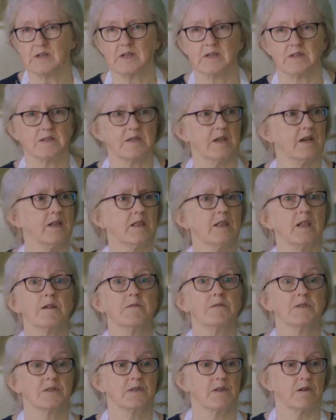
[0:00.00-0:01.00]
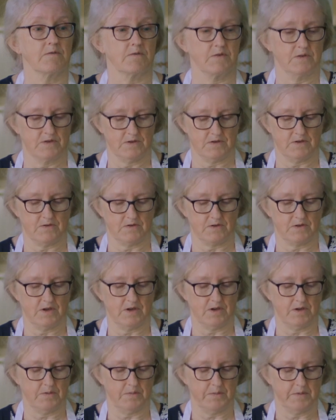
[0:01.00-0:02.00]
it's a low salt stock
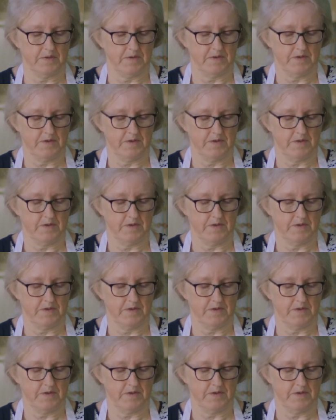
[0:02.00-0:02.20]
cube.